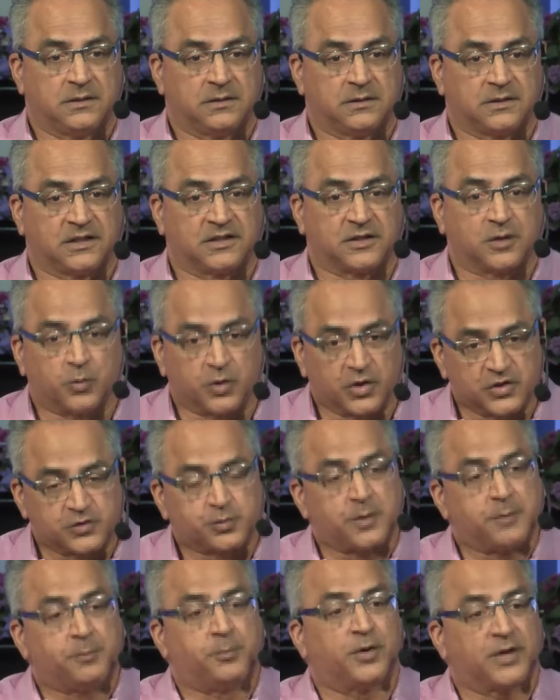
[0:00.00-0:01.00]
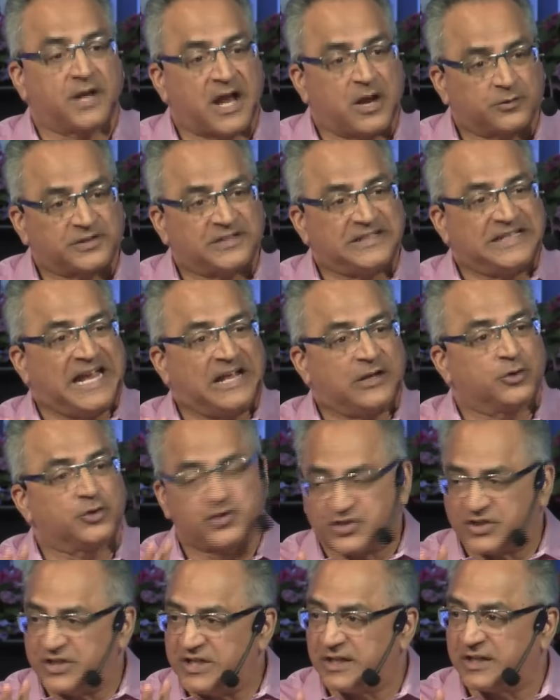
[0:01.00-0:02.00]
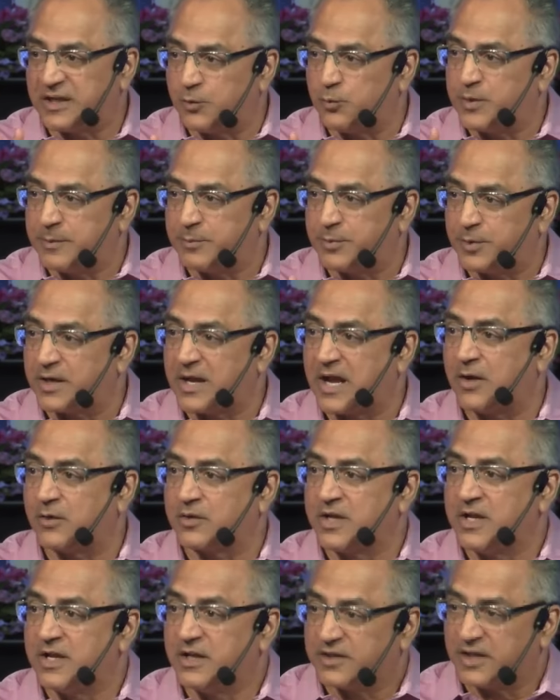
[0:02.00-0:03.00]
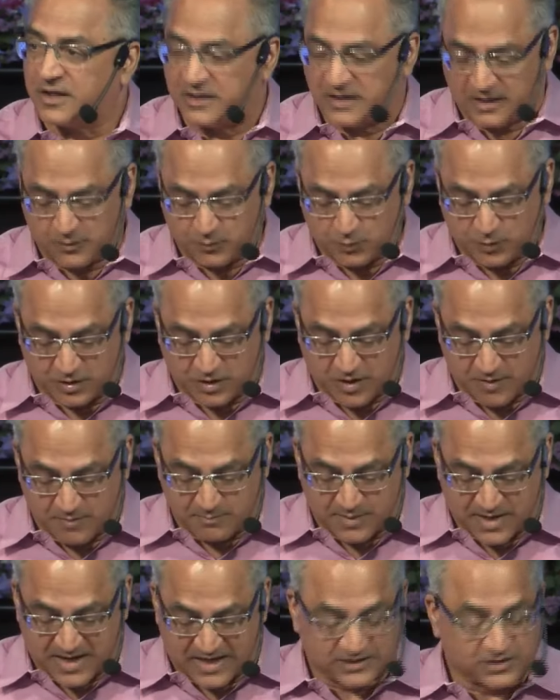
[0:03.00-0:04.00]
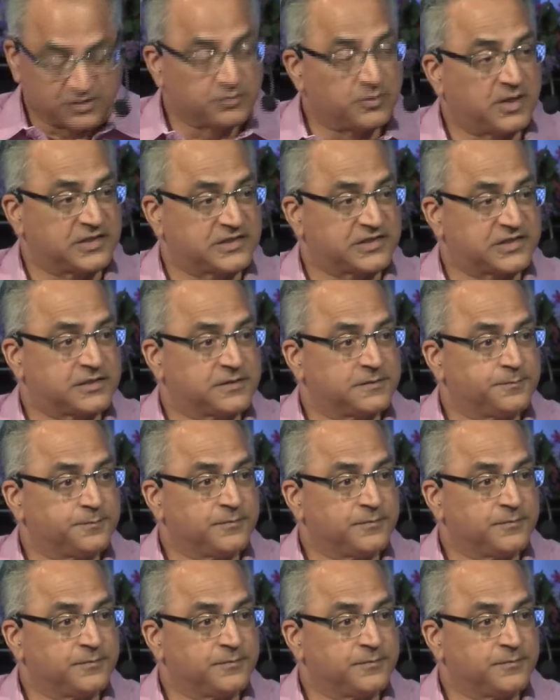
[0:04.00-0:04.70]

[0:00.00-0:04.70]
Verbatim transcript: That the words we put out, the energy that we put out, that it will come back to us.